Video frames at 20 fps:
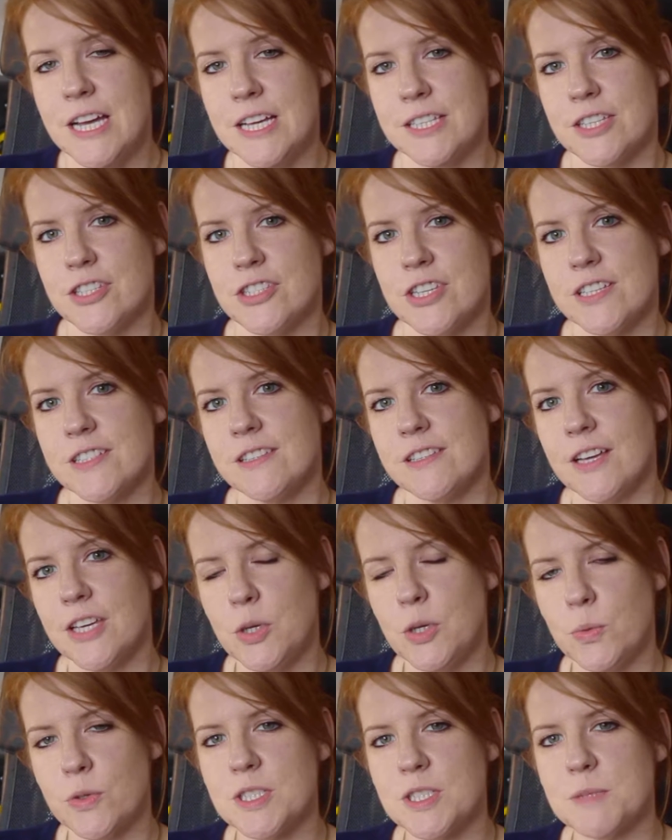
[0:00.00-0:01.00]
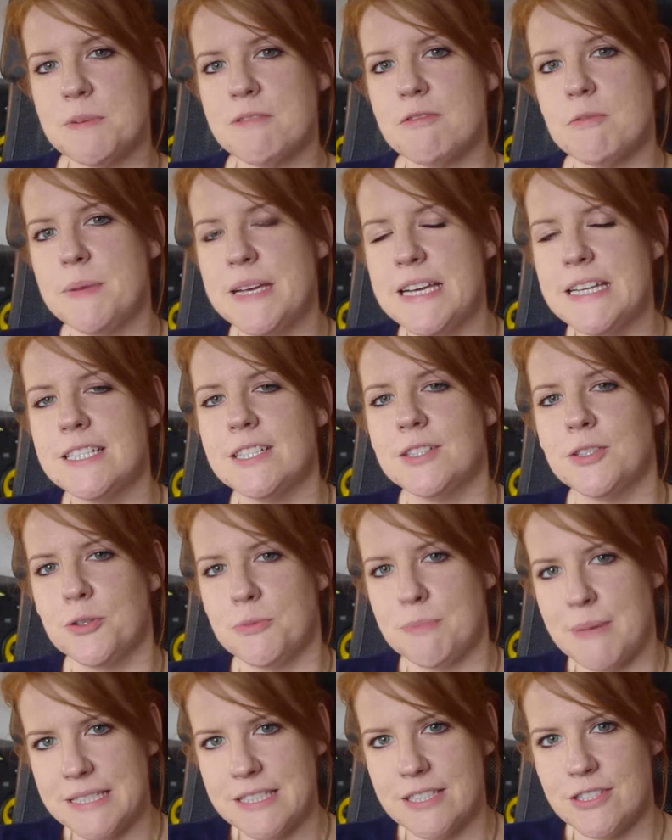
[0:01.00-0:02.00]
So just like you want to be repeating your
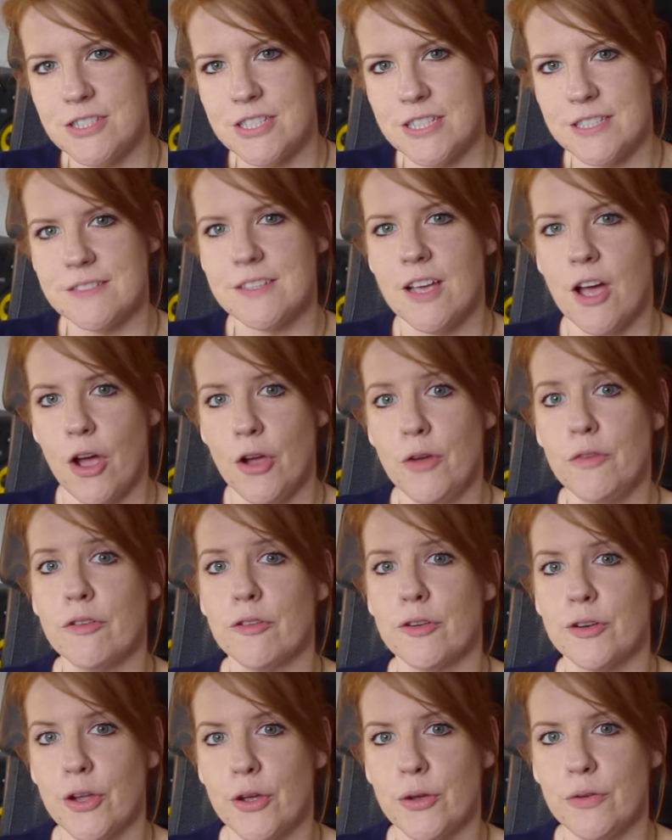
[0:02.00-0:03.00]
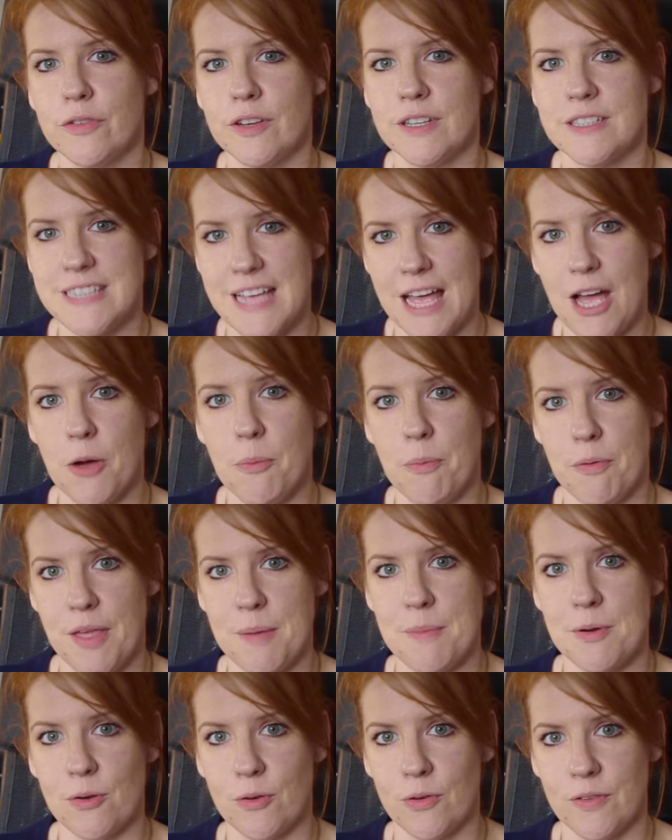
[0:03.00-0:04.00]
messages over and over to help
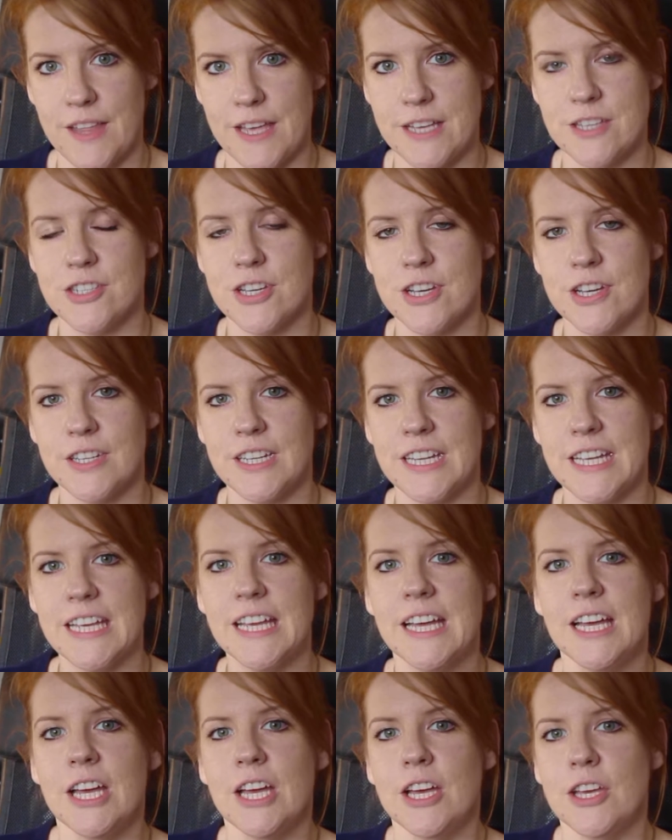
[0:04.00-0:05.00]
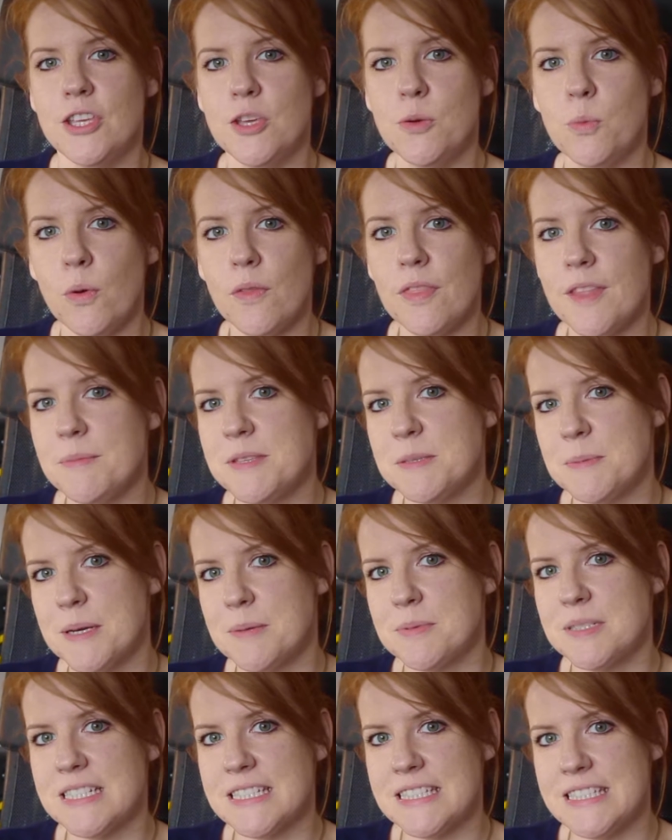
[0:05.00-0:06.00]
them along their journey, you want them to be
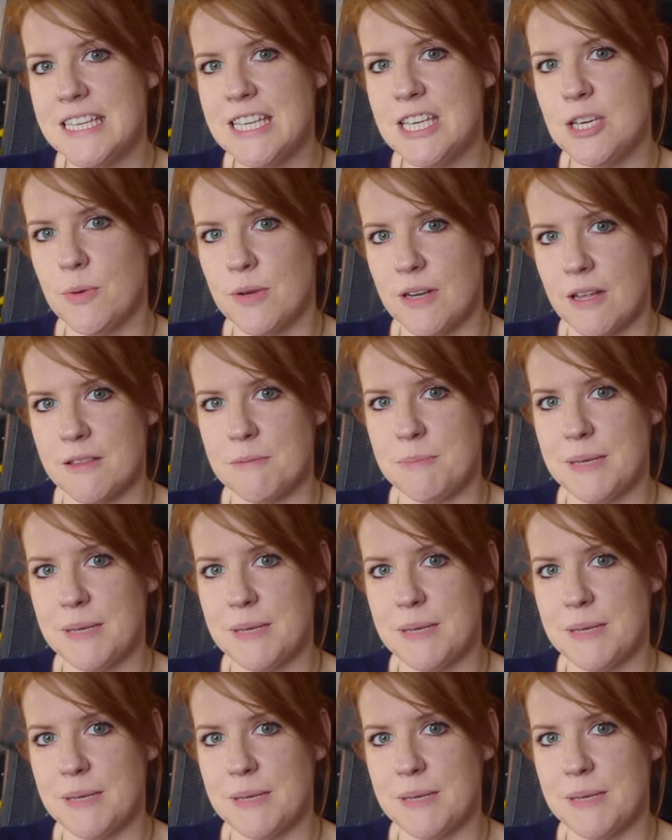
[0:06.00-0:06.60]
able to see you in other